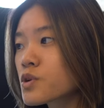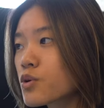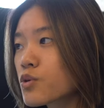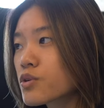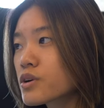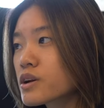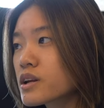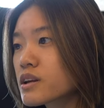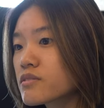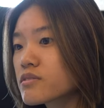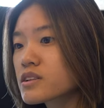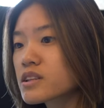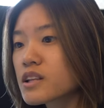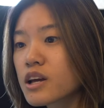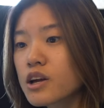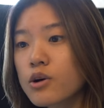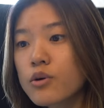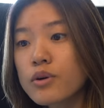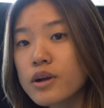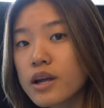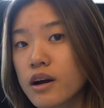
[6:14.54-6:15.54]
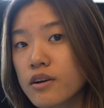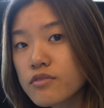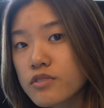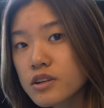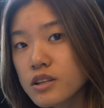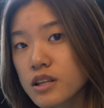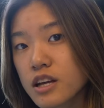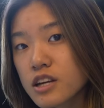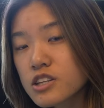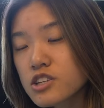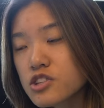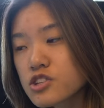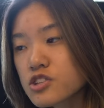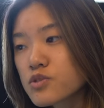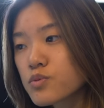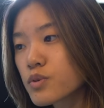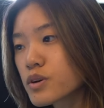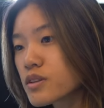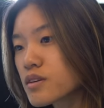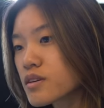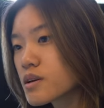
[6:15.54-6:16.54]
or even like going out for lunch
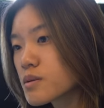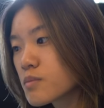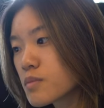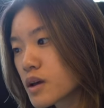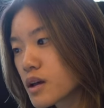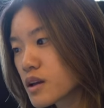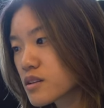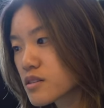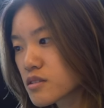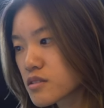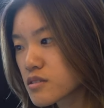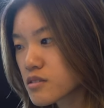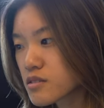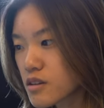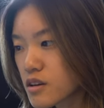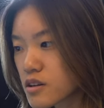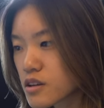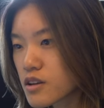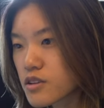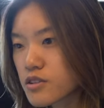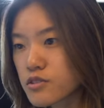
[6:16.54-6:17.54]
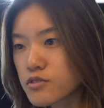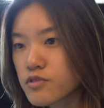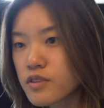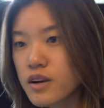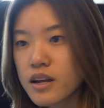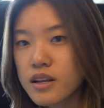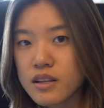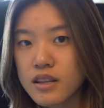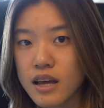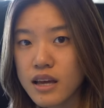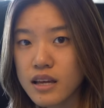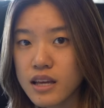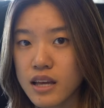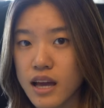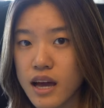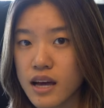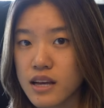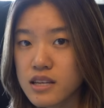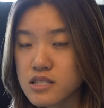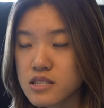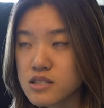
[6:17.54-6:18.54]
with him and another friend that he
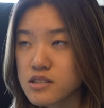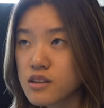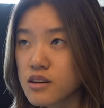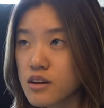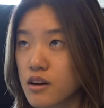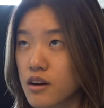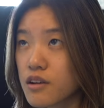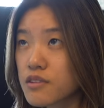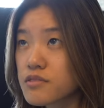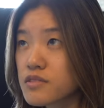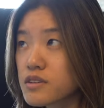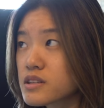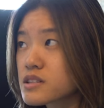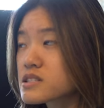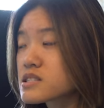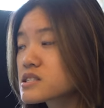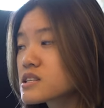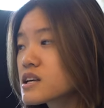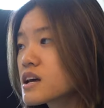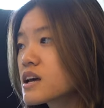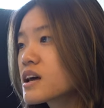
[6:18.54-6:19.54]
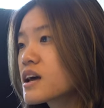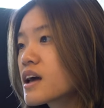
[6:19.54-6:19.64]
has in the office.